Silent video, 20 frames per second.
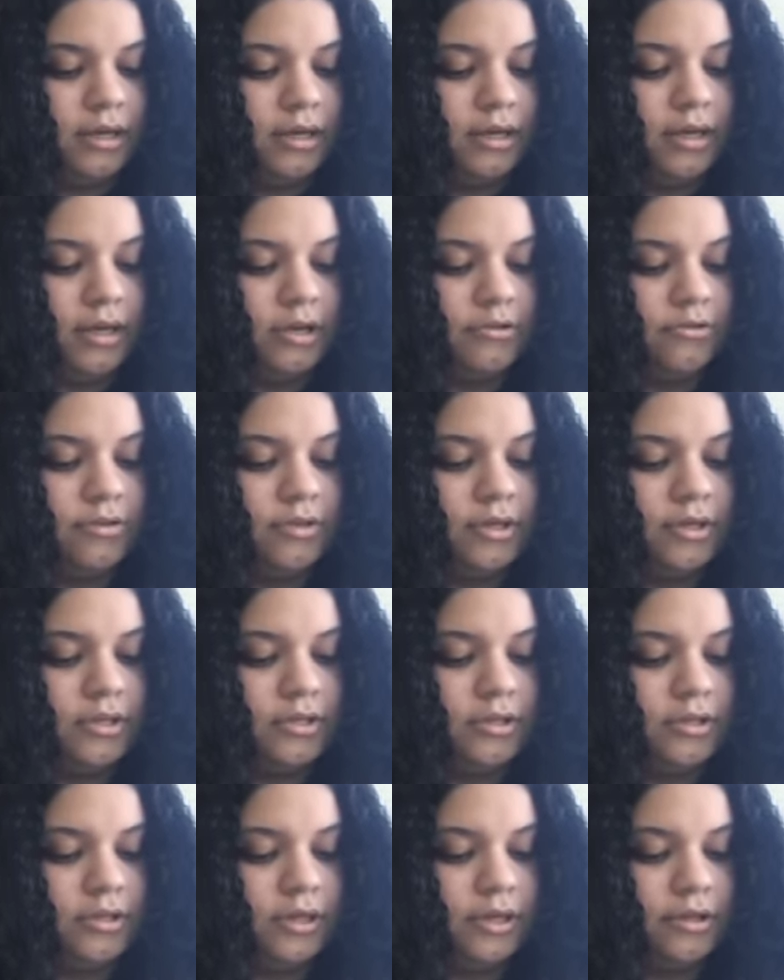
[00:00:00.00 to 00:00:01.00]
And hatred
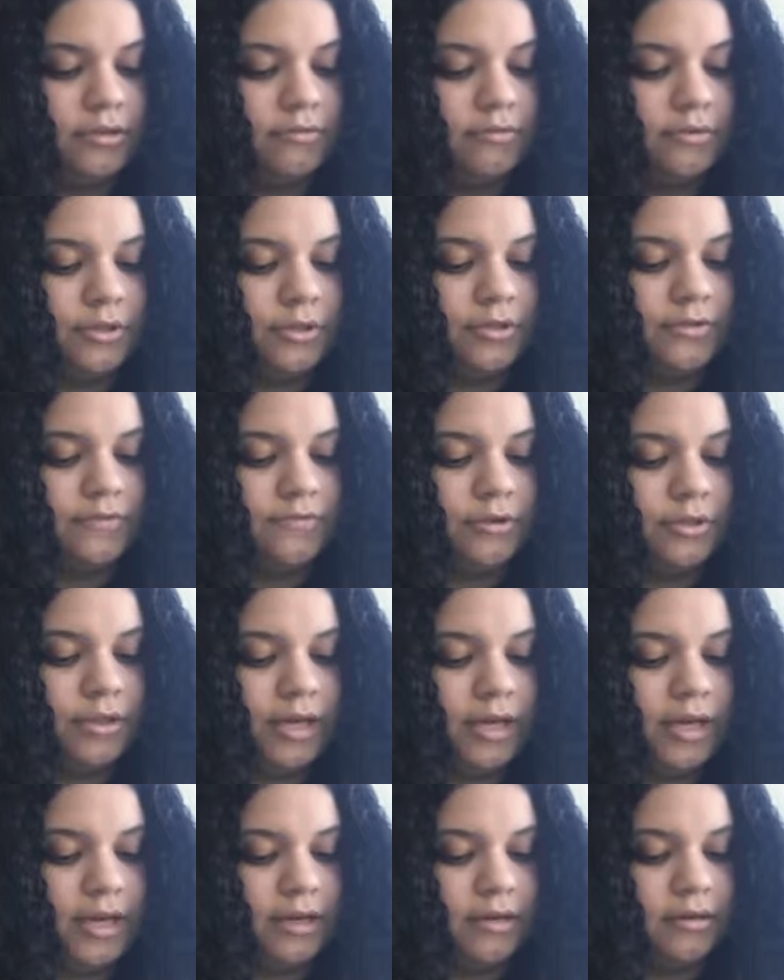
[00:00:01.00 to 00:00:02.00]
is a death wish
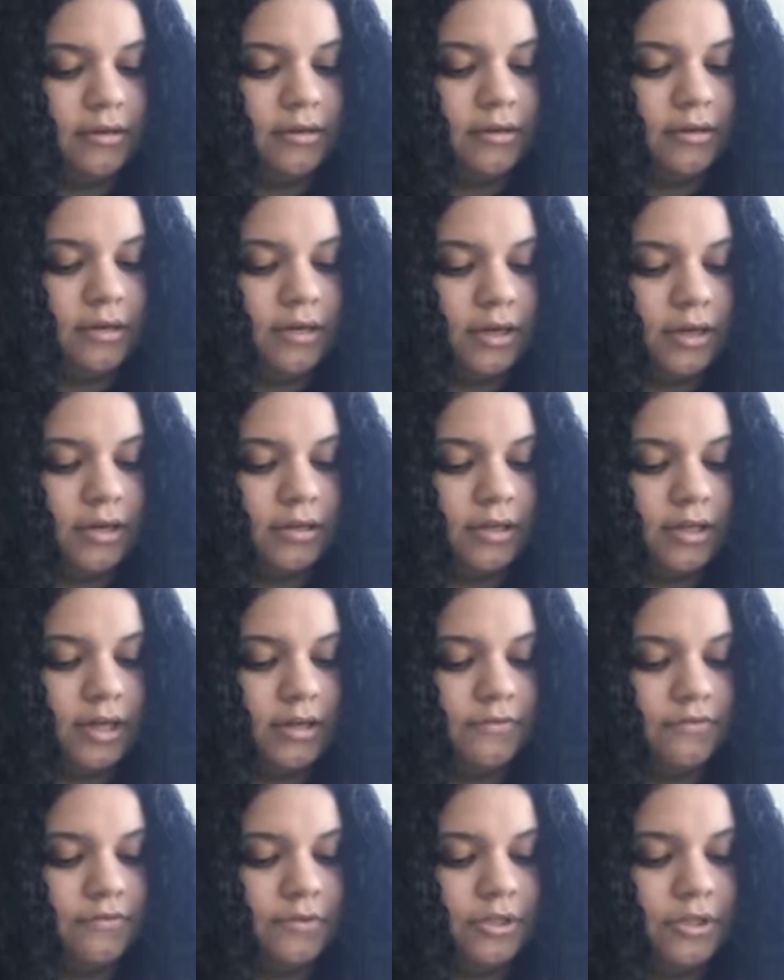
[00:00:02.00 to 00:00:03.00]
for the hater, not a
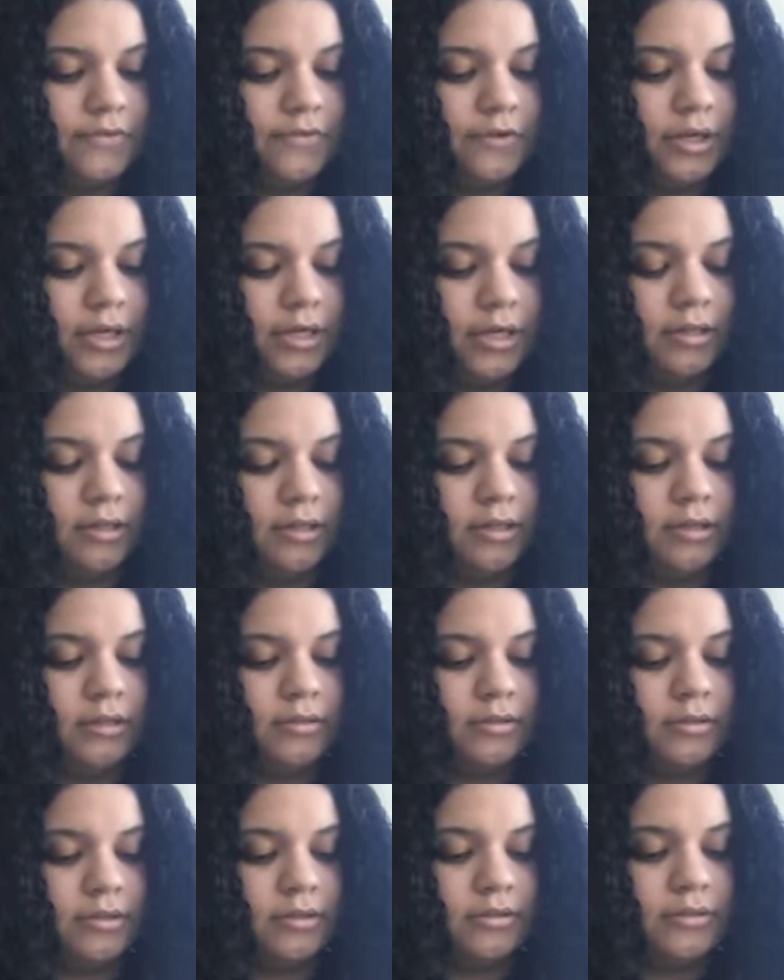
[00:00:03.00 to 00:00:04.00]
life wish for
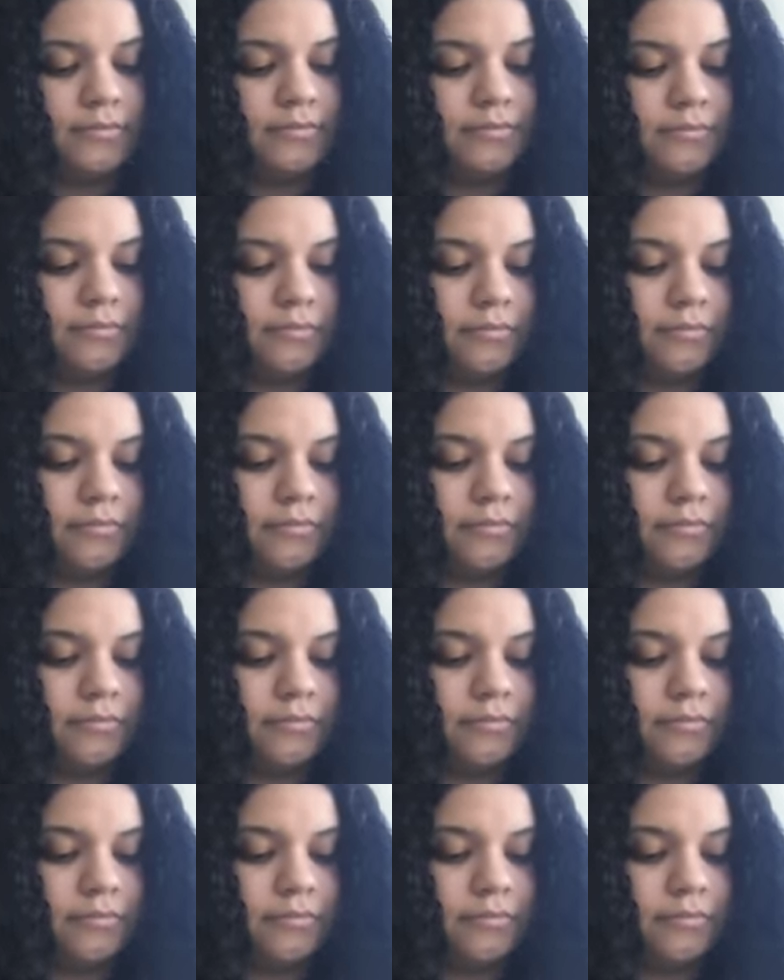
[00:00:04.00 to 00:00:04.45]
anything else.